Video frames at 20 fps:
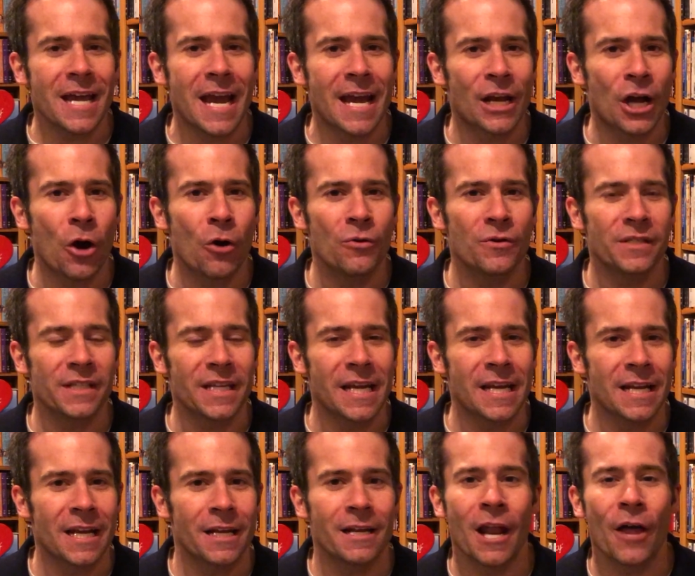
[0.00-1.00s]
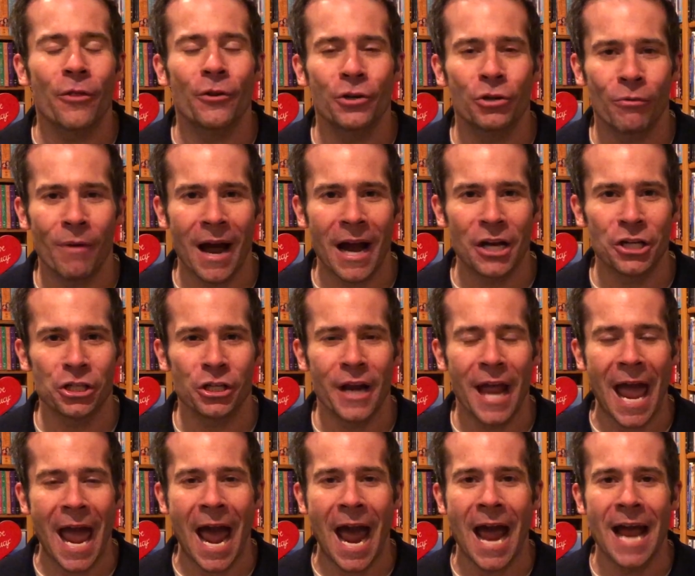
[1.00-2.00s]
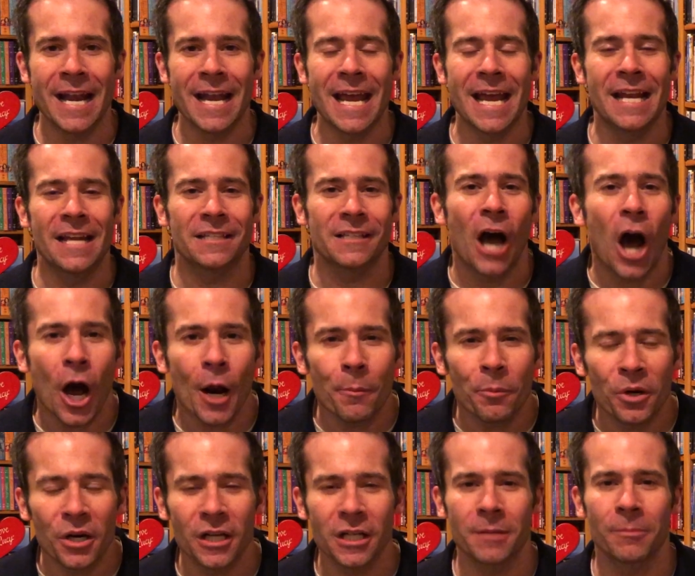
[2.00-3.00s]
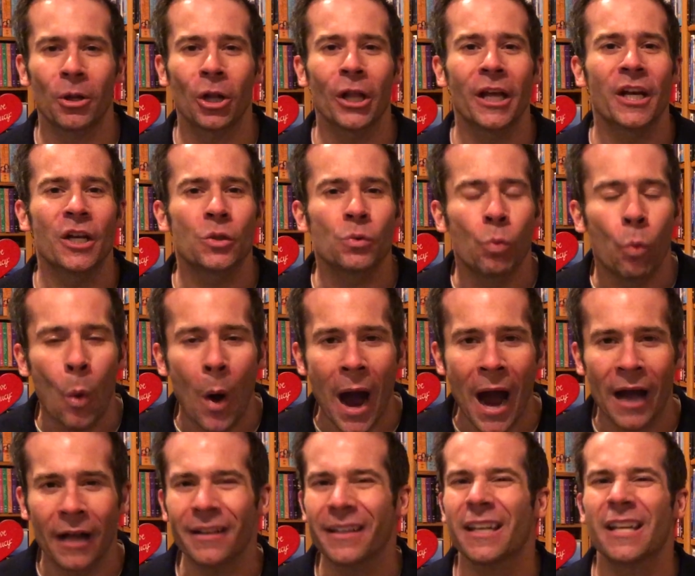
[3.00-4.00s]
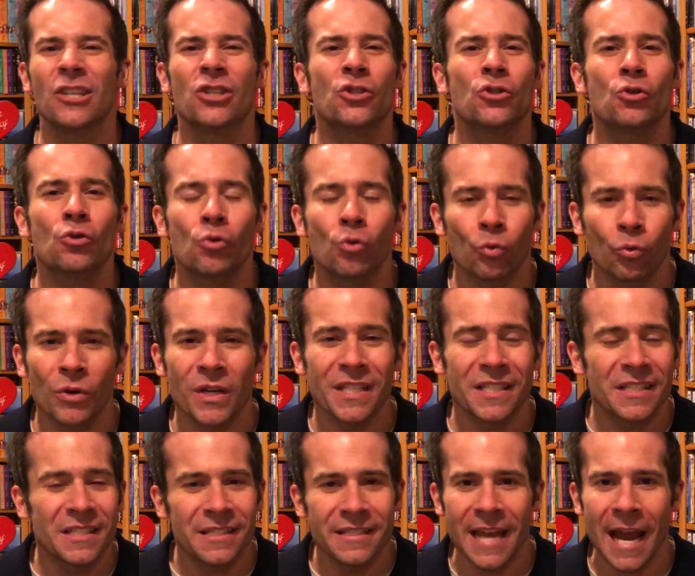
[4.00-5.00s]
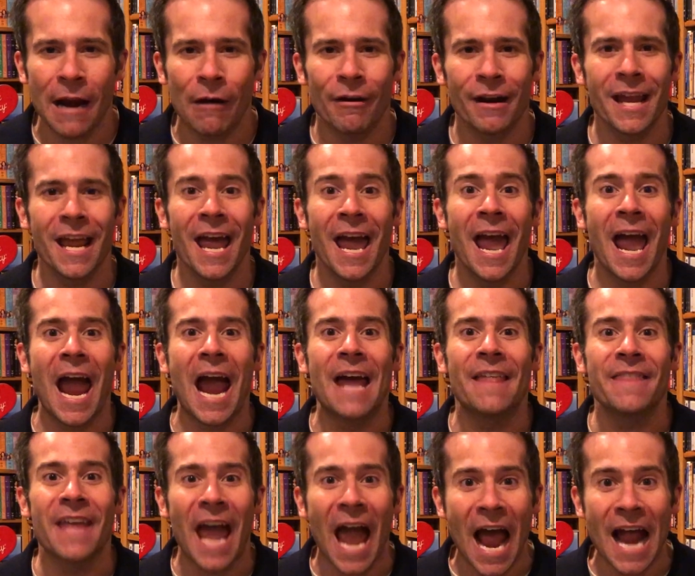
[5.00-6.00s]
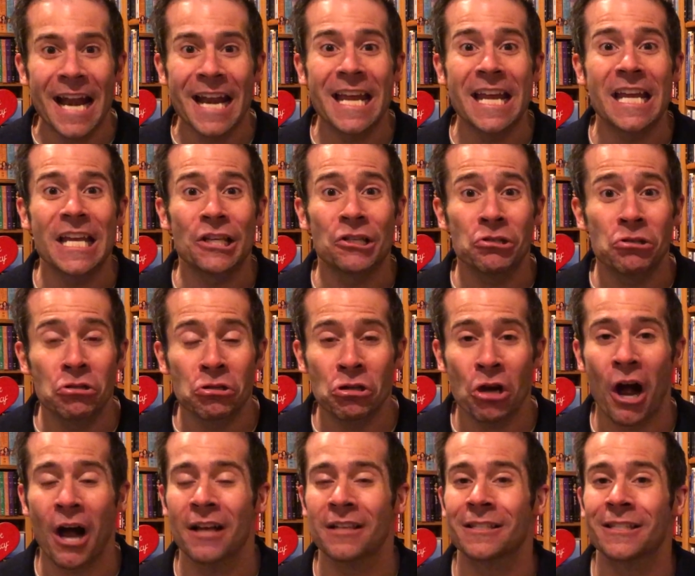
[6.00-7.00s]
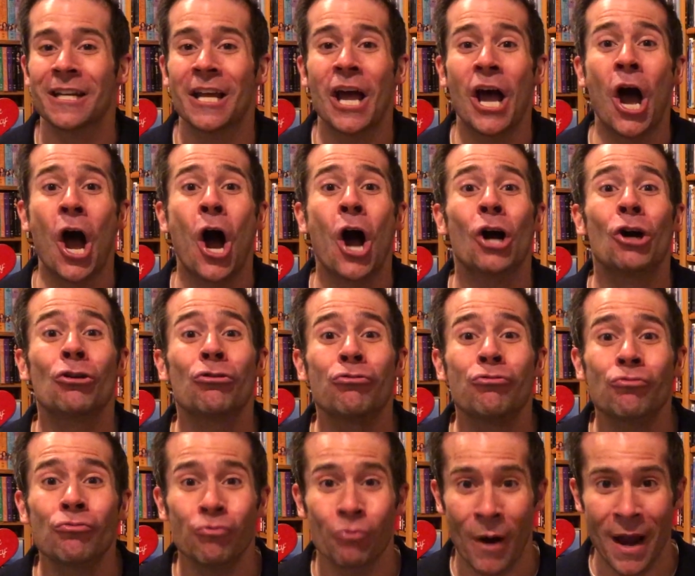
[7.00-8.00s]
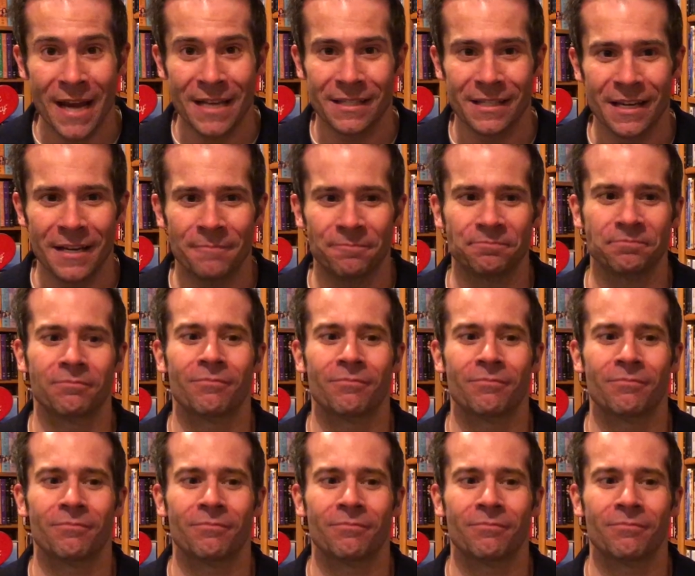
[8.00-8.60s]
it goes in another direction, and it is unpredictable, it is wild, it is scary, and the ending is just crazy.